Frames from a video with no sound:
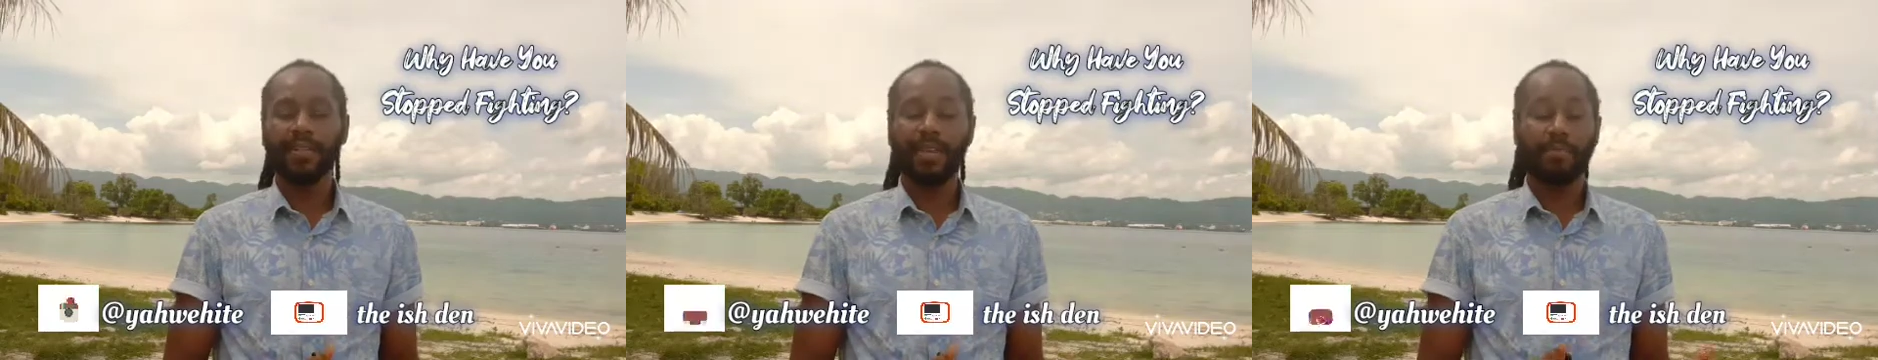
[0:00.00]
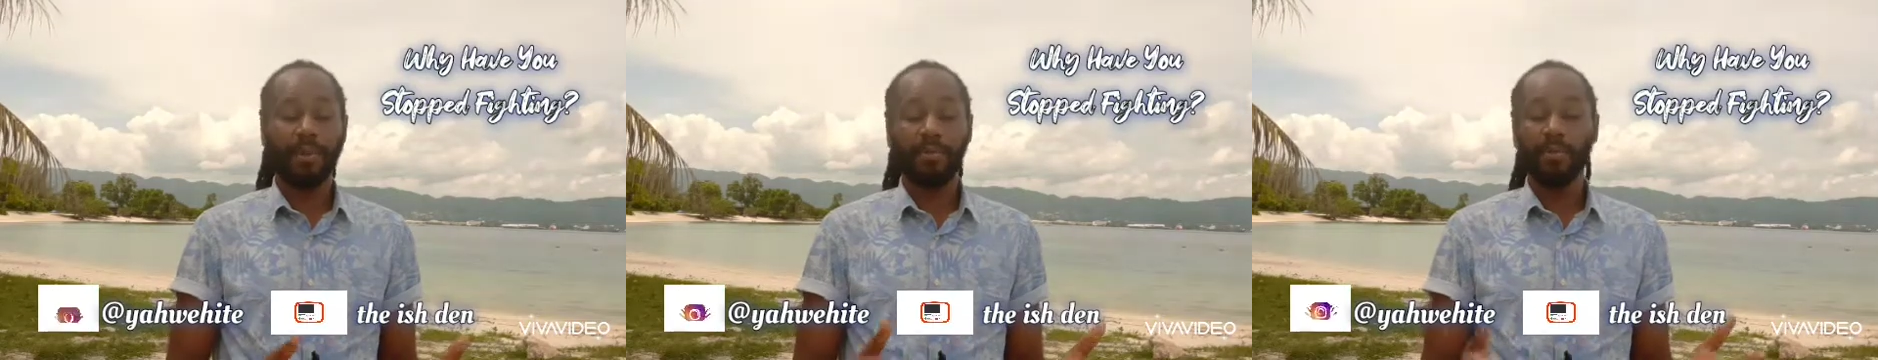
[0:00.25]
I
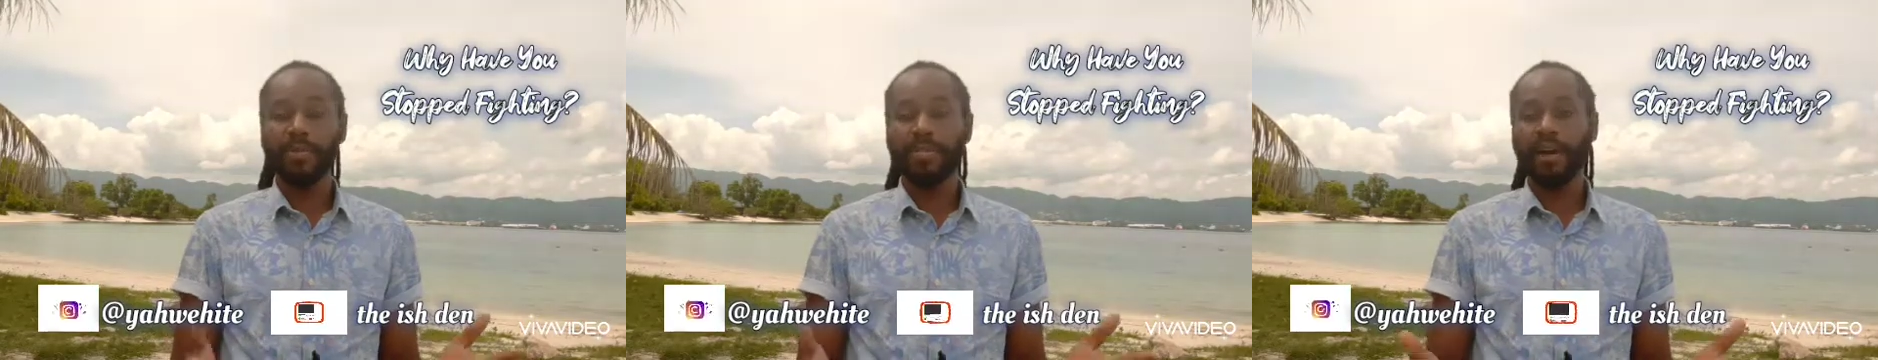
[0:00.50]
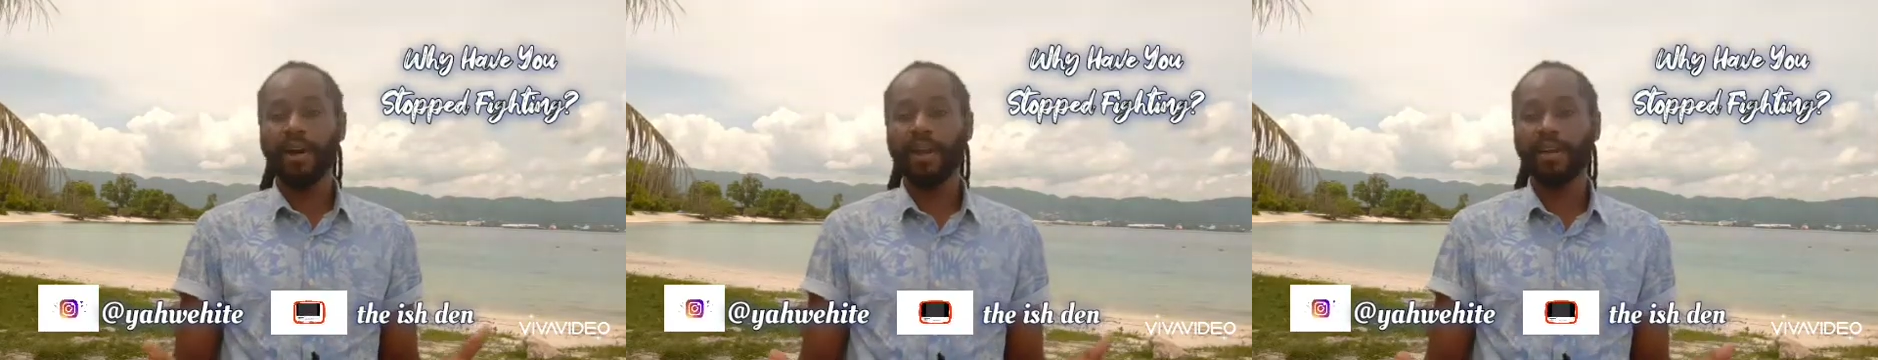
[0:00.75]
probably would
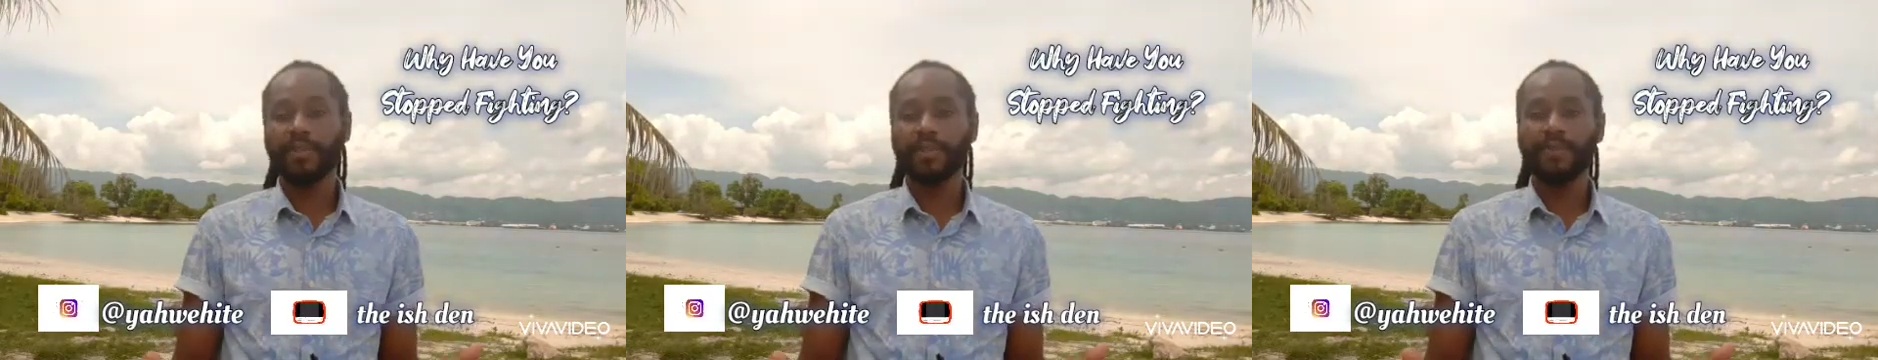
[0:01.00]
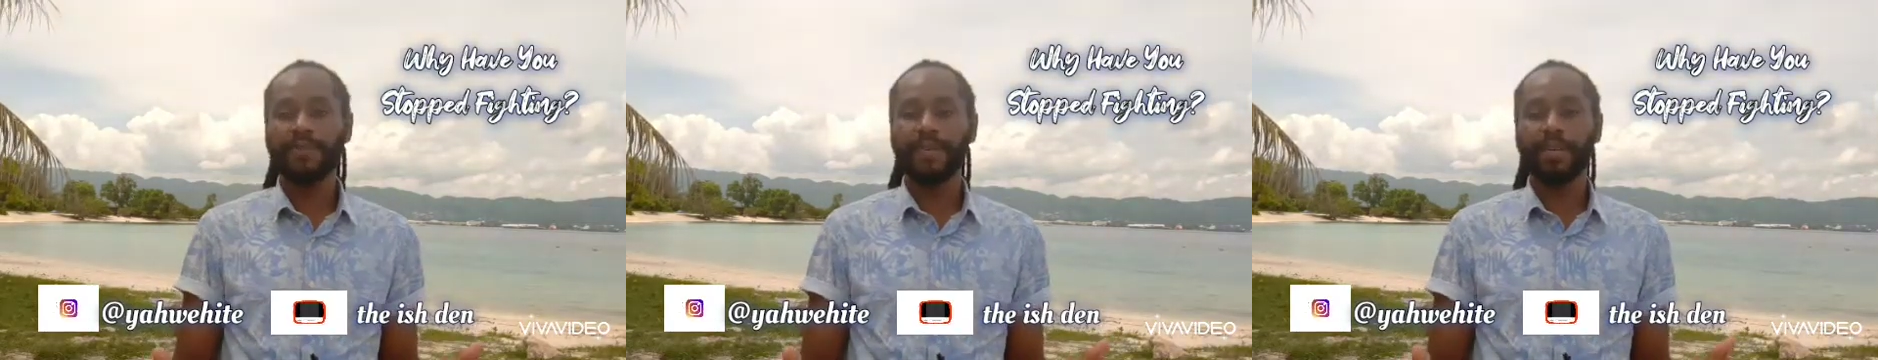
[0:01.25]
say all of
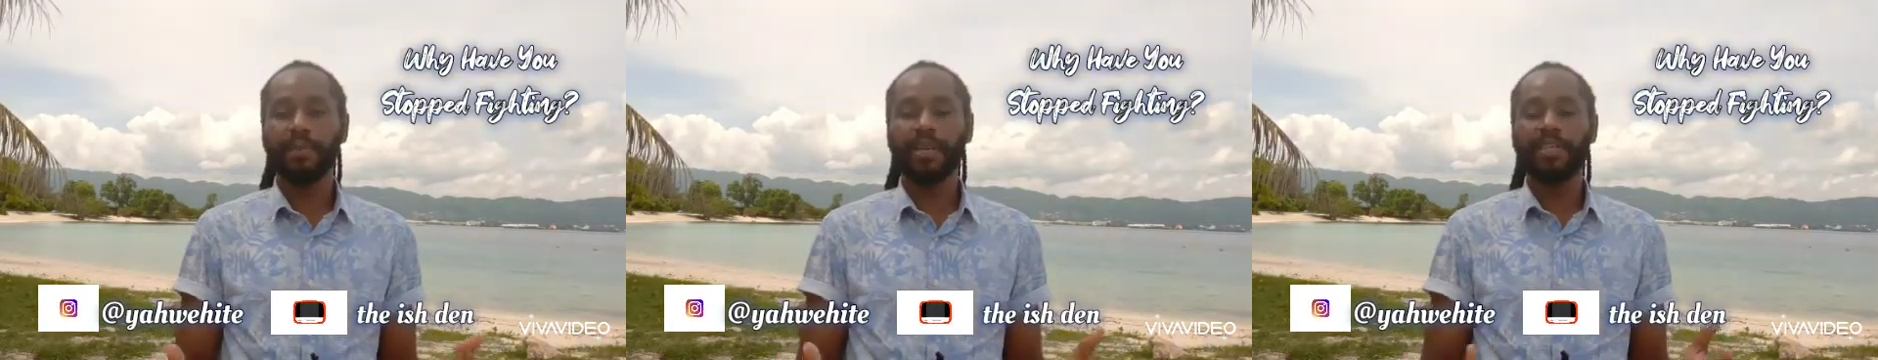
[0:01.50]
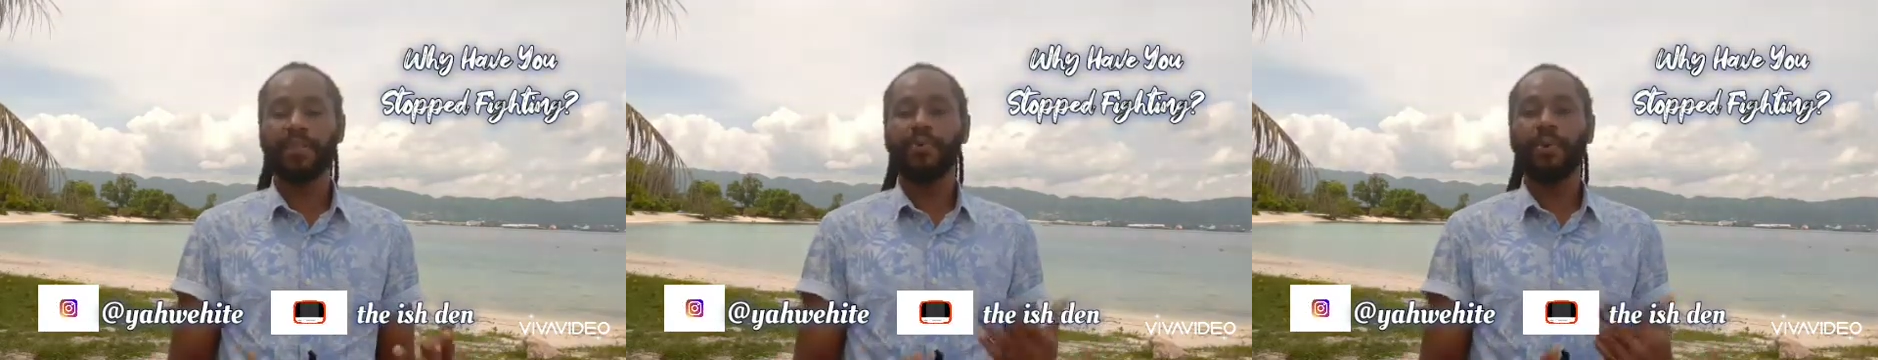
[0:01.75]
us fail
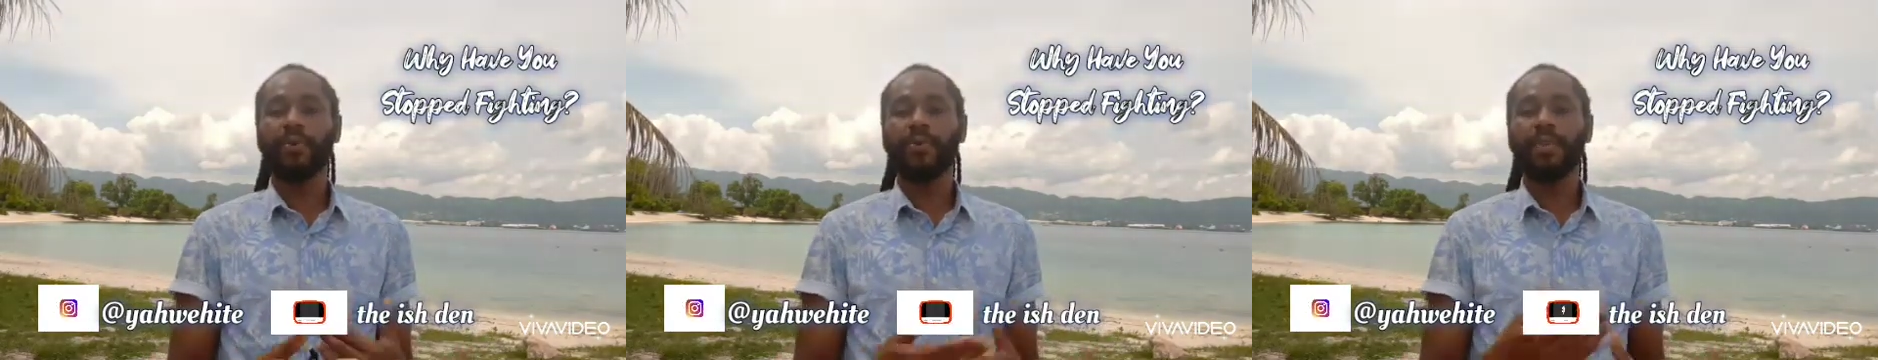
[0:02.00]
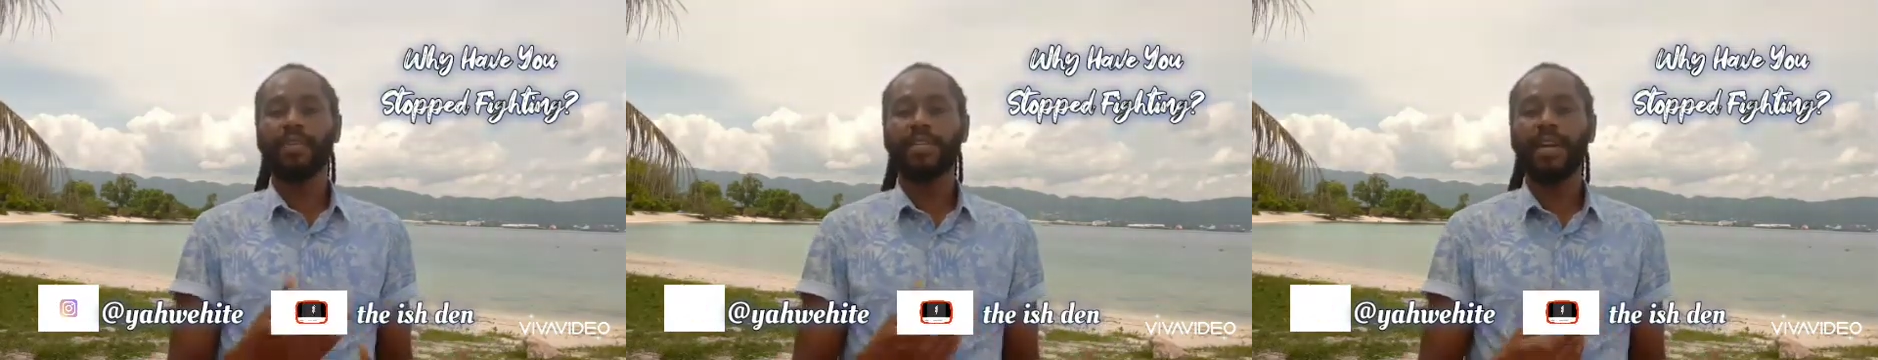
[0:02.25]
because of our
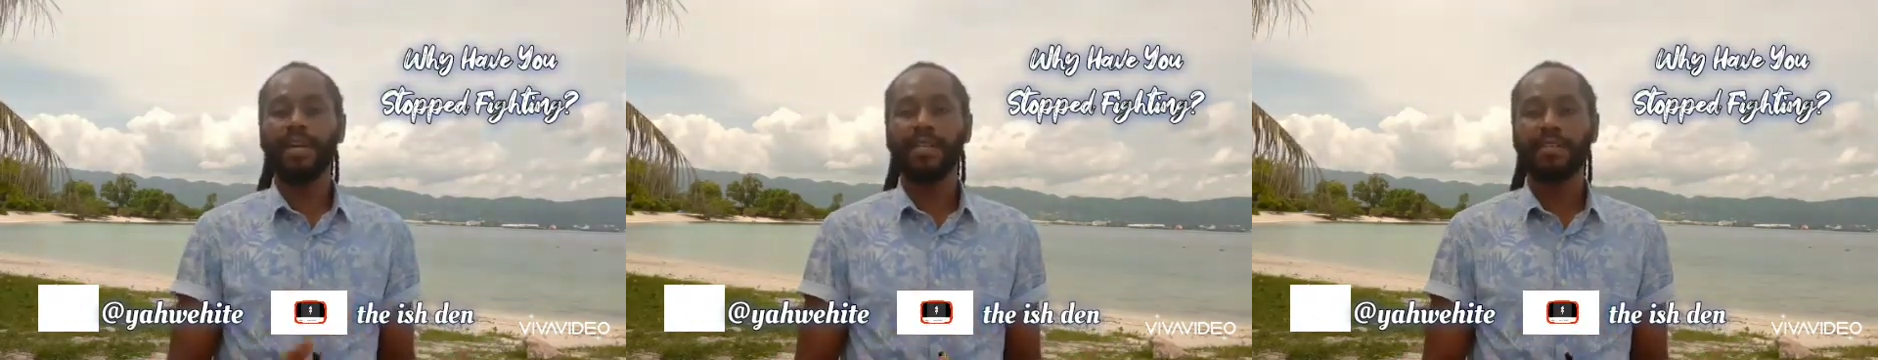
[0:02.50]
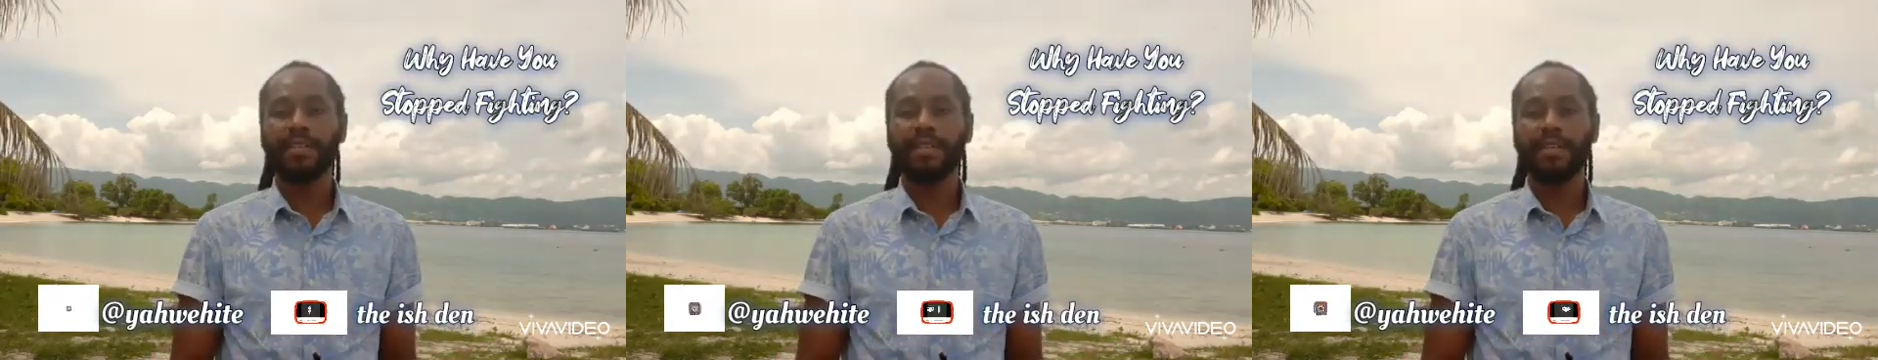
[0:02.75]
own
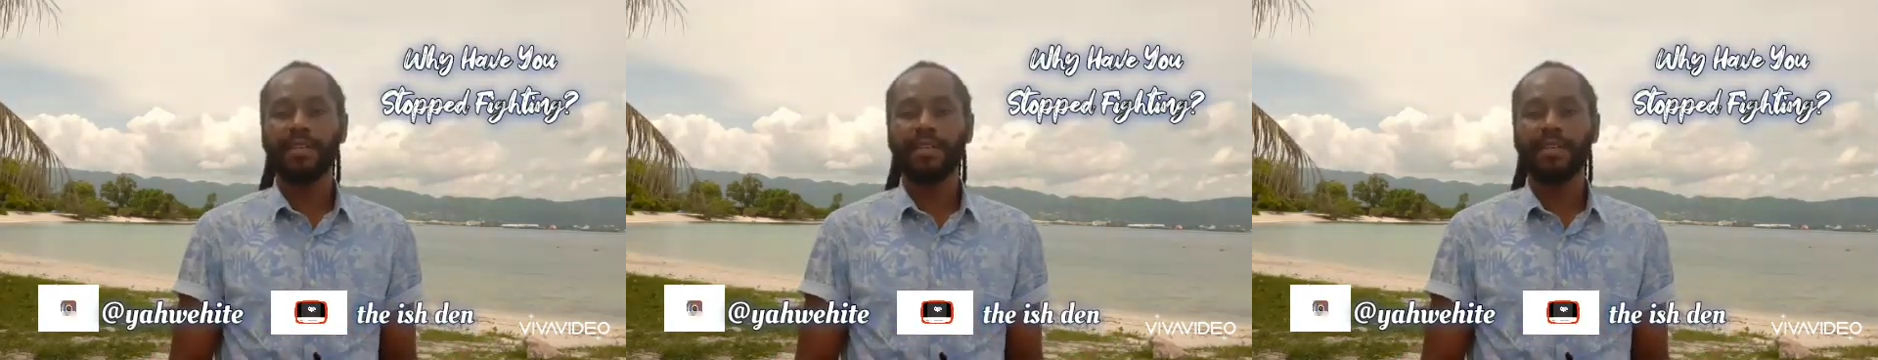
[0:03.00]
desires.